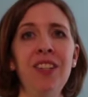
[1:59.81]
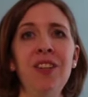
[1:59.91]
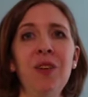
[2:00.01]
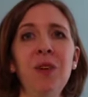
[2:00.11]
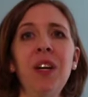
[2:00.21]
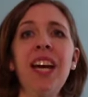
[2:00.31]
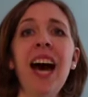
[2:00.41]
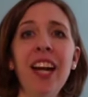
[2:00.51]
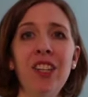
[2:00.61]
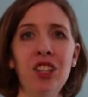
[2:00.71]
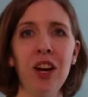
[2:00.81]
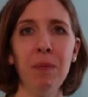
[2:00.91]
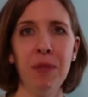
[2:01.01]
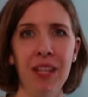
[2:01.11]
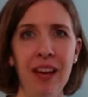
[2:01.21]
to catch
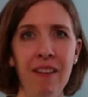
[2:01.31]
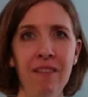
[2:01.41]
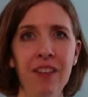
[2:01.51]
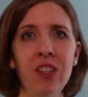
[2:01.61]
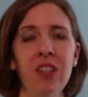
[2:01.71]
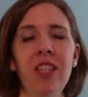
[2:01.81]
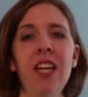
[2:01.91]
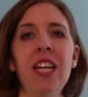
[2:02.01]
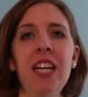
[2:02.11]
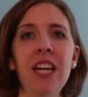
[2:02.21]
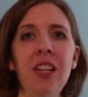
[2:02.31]
up to that vision that he